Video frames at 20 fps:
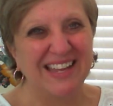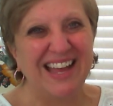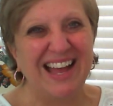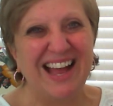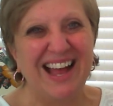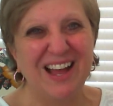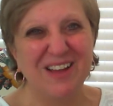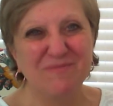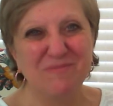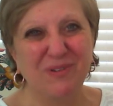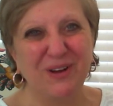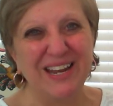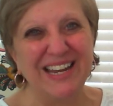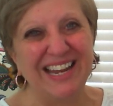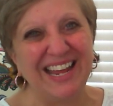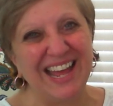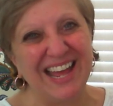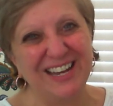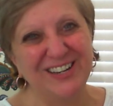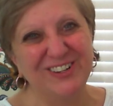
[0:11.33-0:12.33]
I'm Brenda
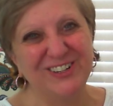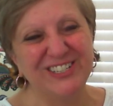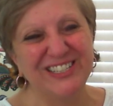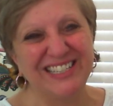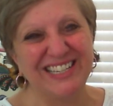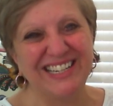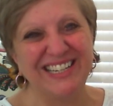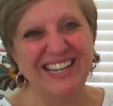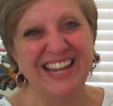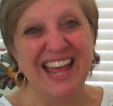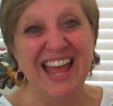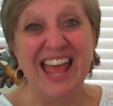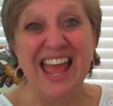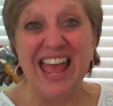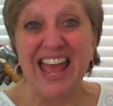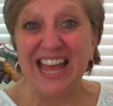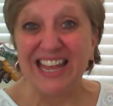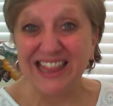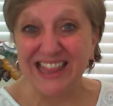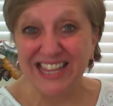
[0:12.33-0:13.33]
Henderson,
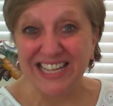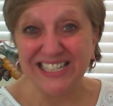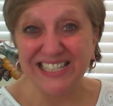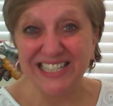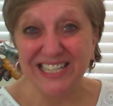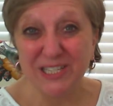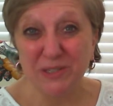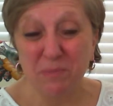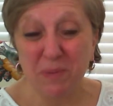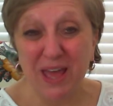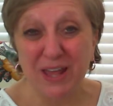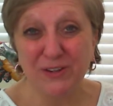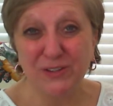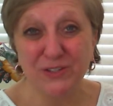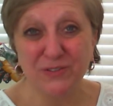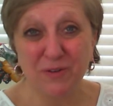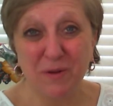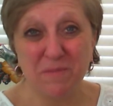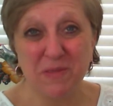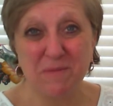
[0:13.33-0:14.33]
and this is Petals
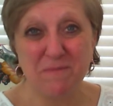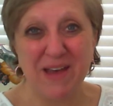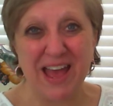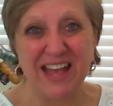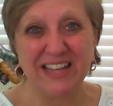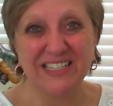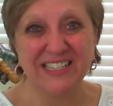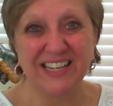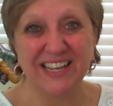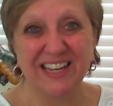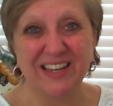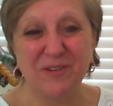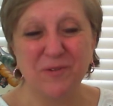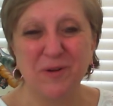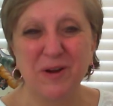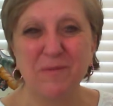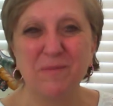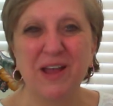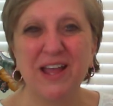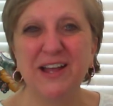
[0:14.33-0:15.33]
from the Basket,
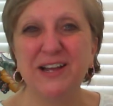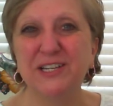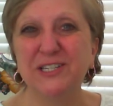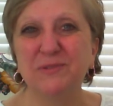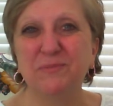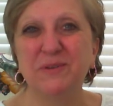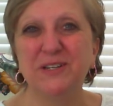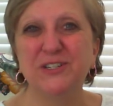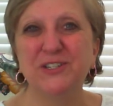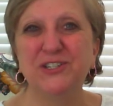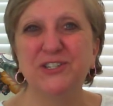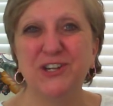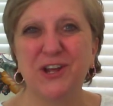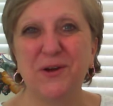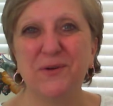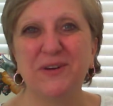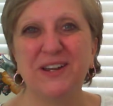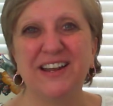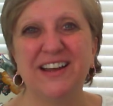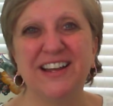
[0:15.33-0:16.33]
where my husband Joe
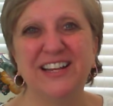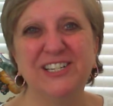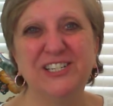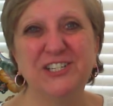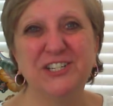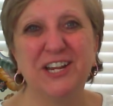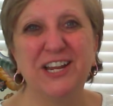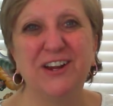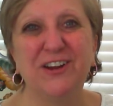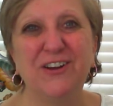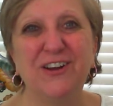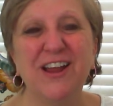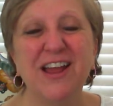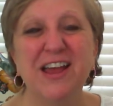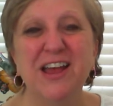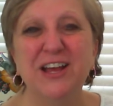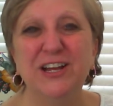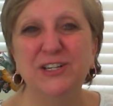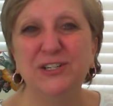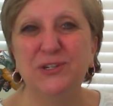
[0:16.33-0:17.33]
and I share
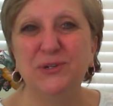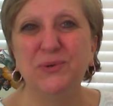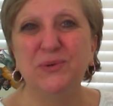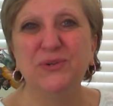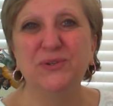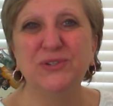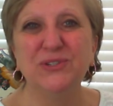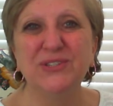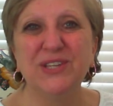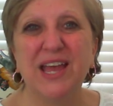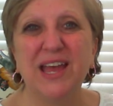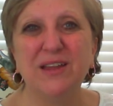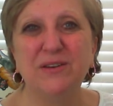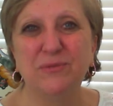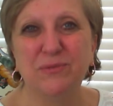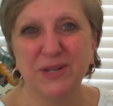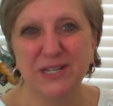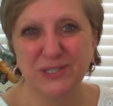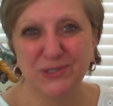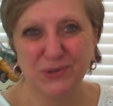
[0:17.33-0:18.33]
tools and
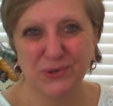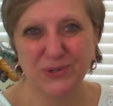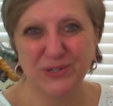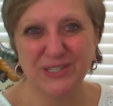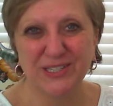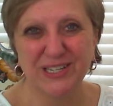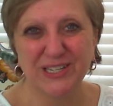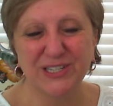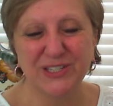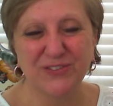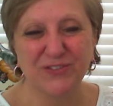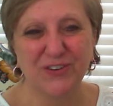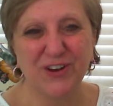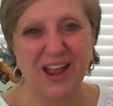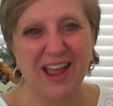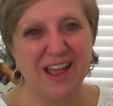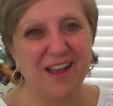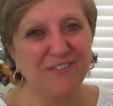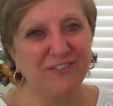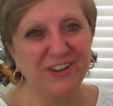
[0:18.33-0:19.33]
resources for
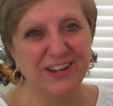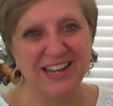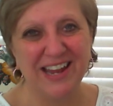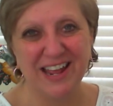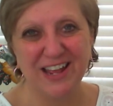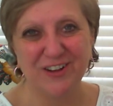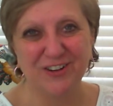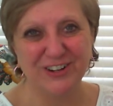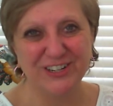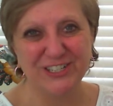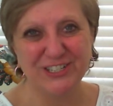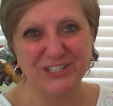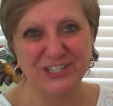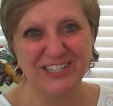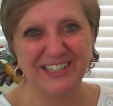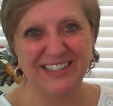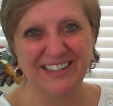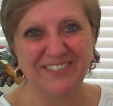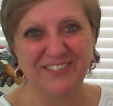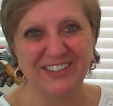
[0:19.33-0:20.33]
everyday Christian
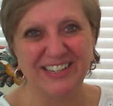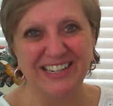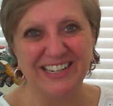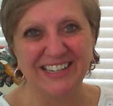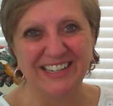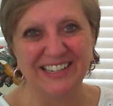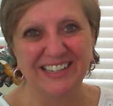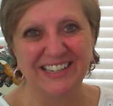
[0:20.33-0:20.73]
living.